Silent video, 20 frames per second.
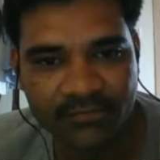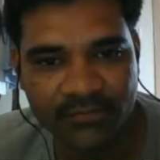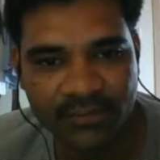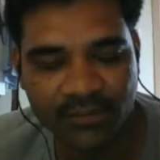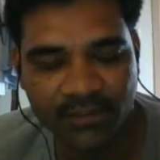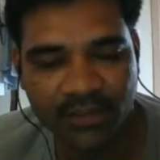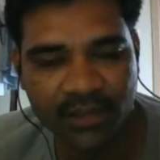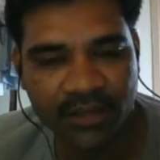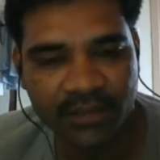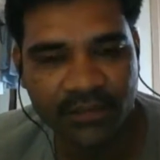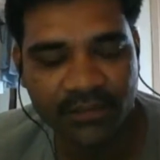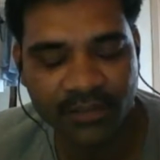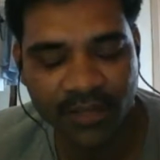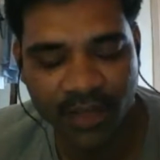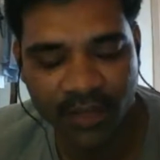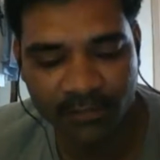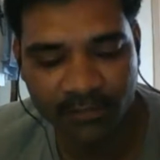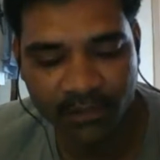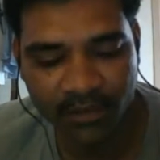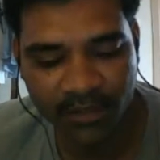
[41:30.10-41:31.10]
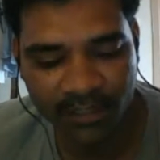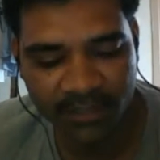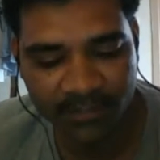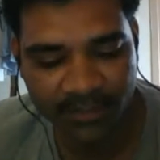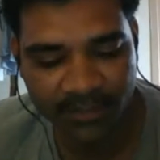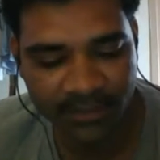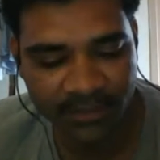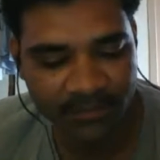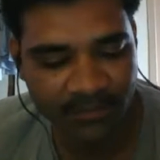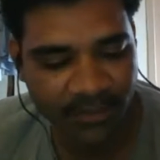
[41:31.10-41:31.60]
Okay, I'm not
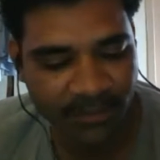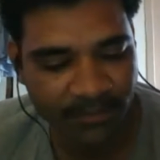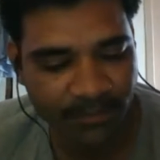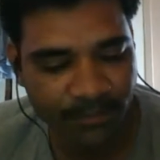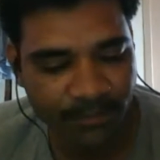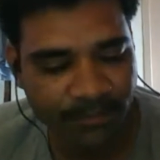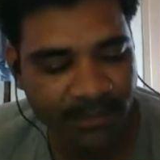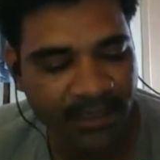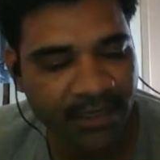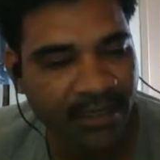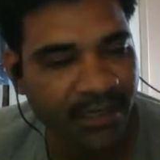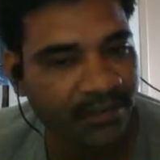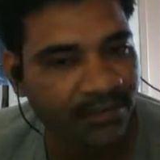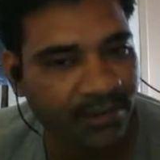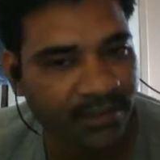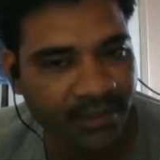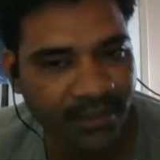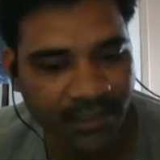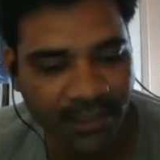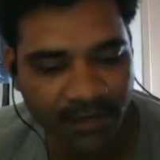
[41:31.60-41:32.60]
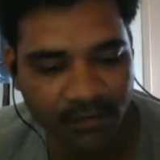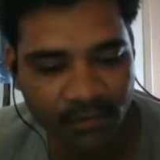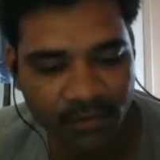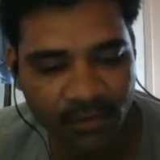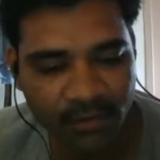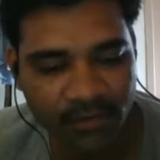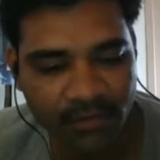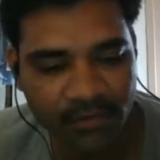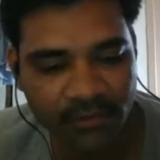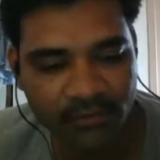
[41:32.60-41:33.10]
expecting for a big level thing. I
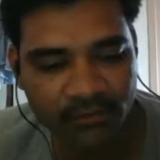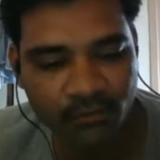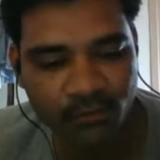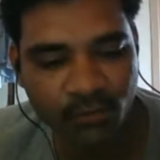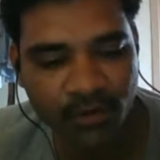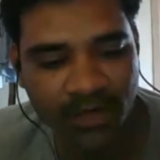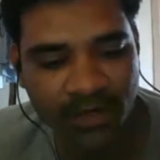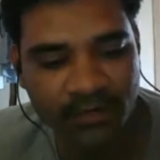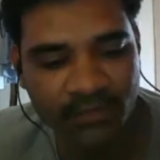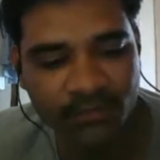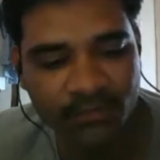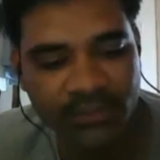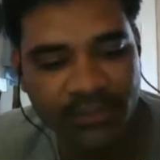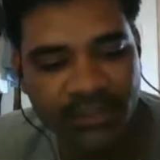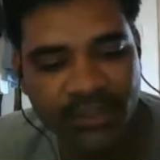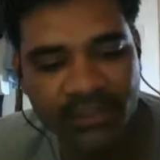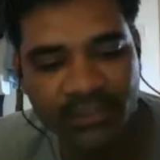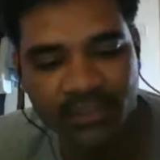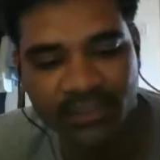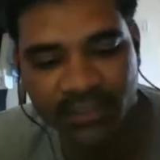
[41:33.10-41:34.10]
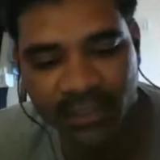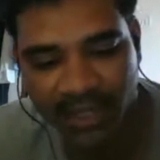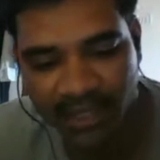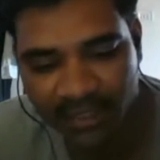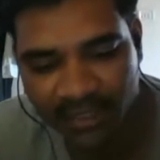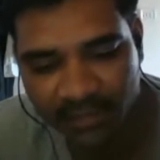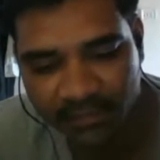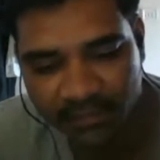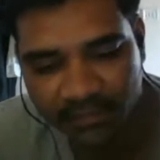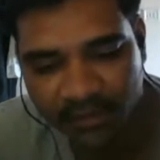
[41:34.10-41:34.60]
want to work with a
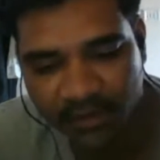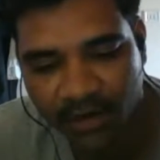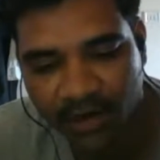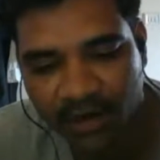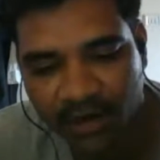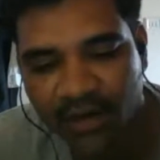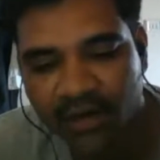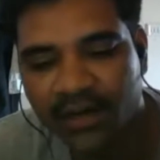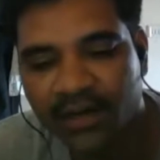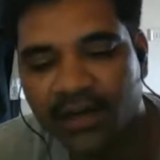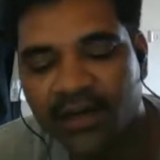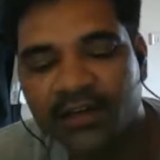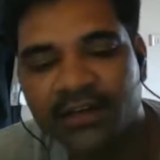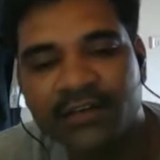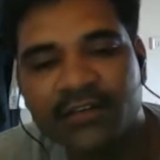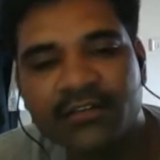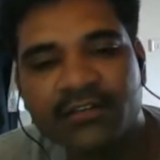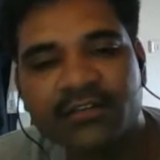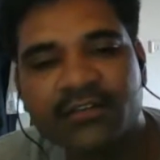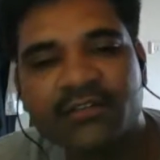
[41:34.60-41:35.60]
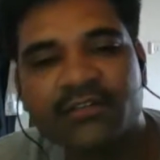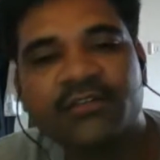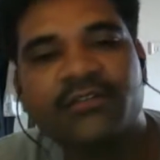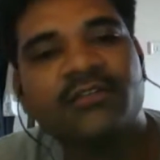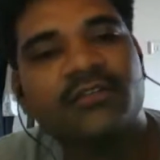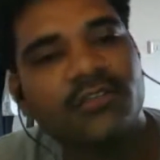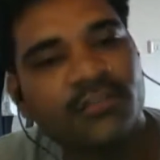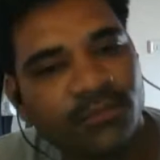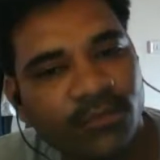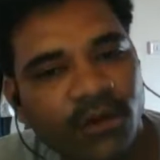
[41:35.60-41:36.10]
startup or a
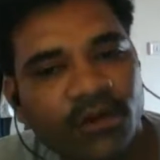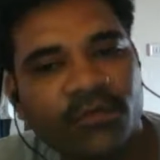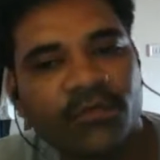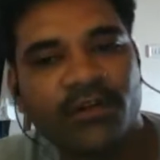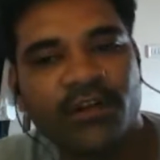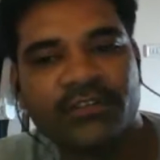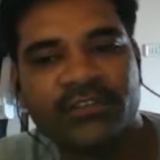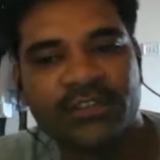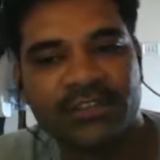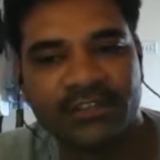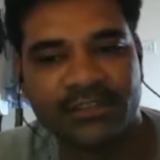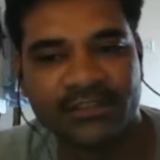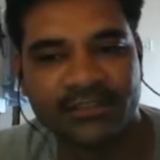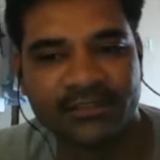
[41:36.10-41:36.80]
small project.